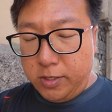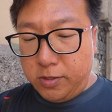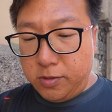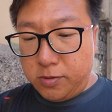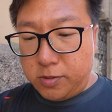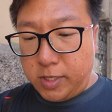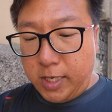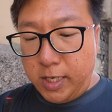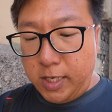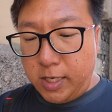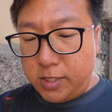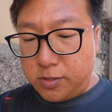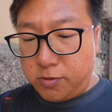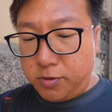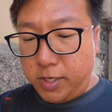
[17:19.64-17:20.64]
Okay,
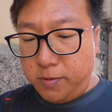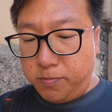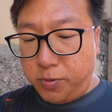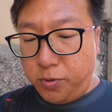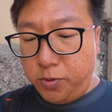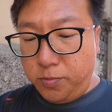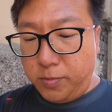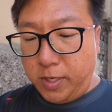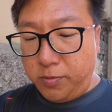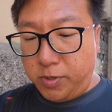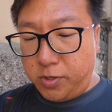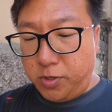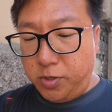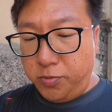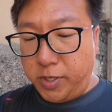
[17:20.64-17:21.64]
that's great. Boom, there we
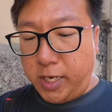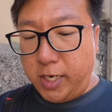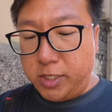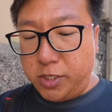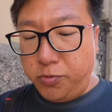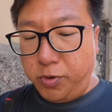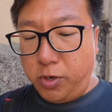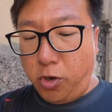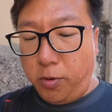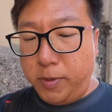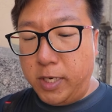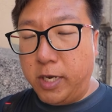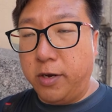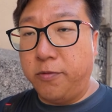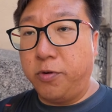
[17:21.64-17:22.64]
go. We can actually
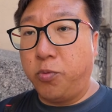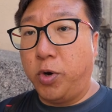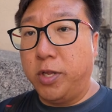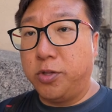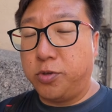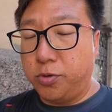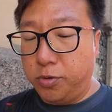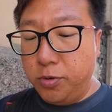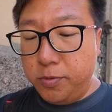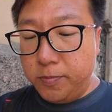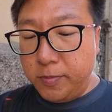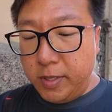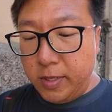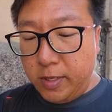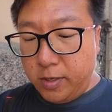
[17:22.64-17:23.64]
re-lobby now if we want to.
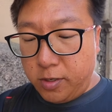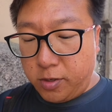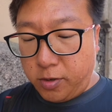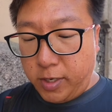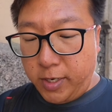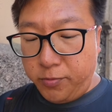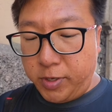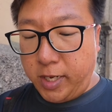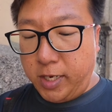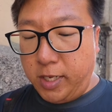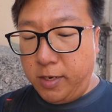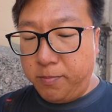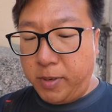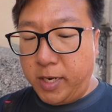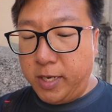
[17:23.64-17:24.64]
Alright, we get
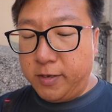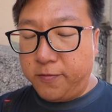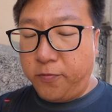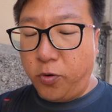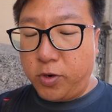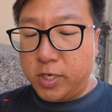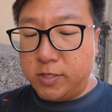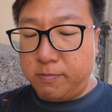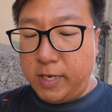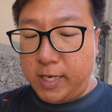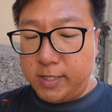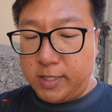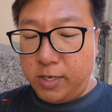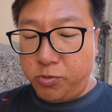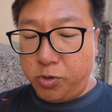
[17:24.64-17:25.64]
hit by a Focus
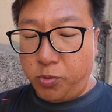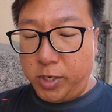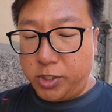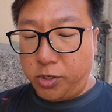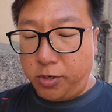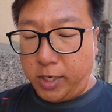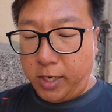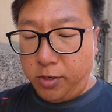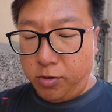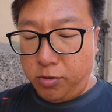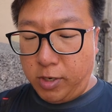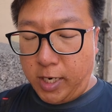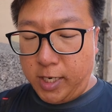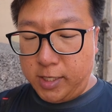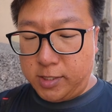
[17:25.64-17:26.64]
Blast that will one-shot KO
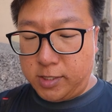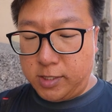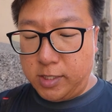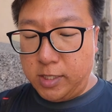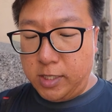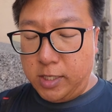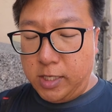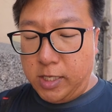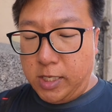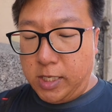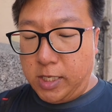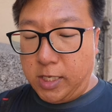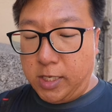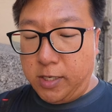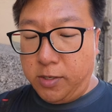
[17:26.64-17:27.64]
us
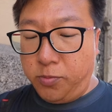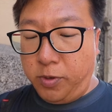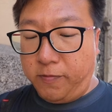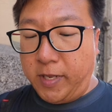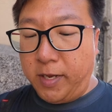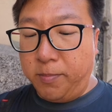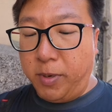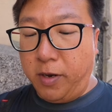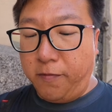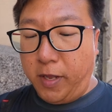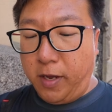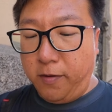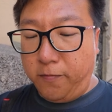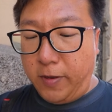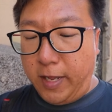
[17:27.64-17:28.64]
with the amount of
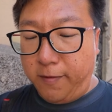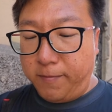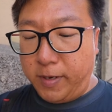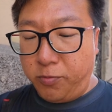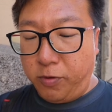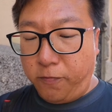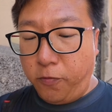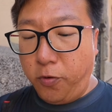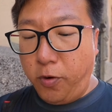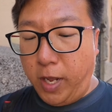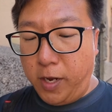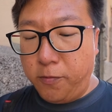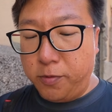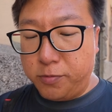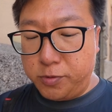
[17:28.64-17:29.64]
health left, but with full
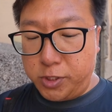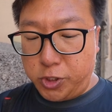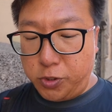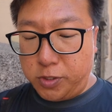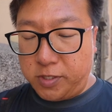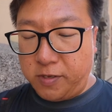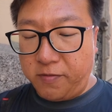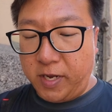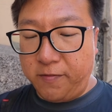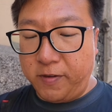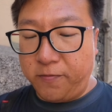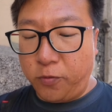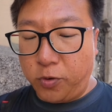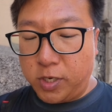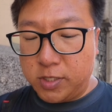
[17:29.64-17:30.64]
health we should survive a
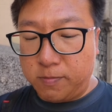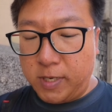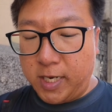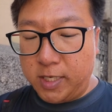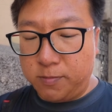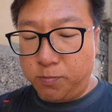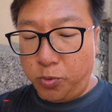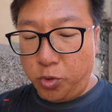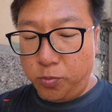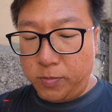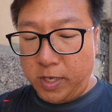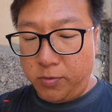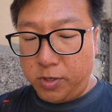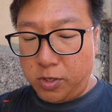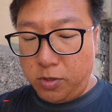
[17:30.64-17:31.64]
Focus Blast. Boom,
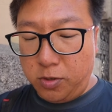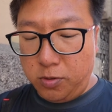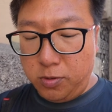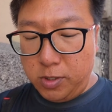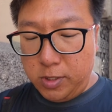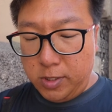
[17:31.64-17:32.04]
there we go.